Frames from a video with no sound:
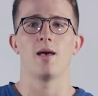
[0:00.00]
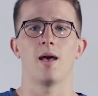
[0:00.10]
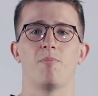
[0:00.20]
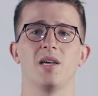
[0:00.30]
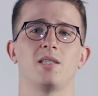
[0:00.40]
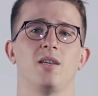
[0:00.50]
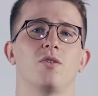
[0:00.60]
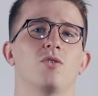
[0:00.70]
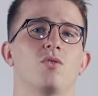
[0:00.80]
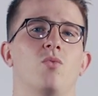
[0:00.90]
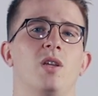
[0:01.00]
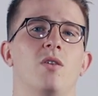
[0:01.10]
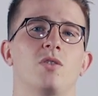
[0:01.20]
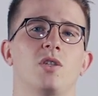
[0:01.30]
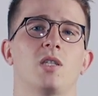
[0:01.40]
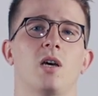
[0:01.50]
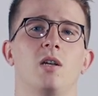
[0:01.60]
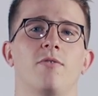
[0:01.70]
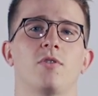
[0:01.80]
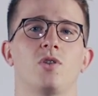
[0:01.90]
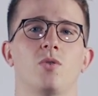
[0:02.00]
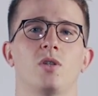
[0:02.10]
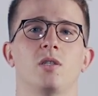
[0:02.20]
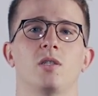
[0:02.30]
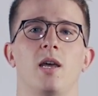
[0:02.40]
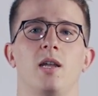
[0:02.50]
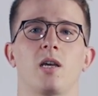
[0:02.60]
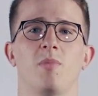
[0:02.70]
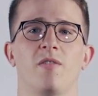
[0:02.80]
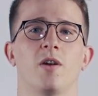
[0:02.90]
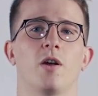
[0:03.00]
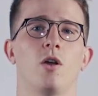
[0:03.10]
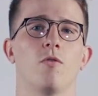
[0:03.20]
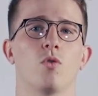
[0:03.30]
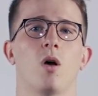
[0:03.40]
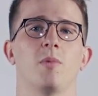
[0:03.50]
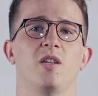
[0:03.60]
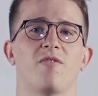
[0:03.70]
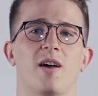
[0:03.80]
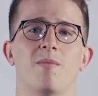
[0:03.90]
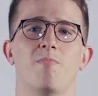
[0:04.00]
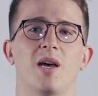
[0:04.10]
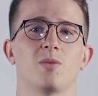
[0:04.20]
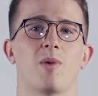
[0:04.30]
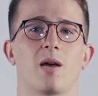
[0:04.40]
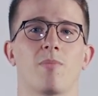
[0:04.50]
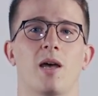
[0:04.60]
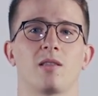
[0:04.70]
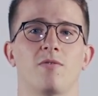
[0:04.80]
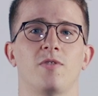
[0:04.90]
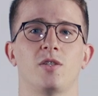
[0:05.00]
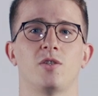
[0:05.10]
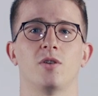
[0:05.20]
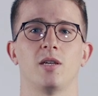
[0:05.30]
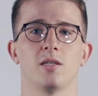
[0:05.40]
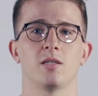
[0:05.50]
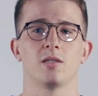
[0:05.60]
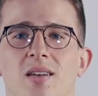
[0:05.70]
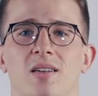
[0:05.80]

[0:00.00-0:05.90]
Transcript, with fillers: At Best Seekers, we know there's a ton of different choices and it can be very overwhelming to find the best backpack that fits your needs.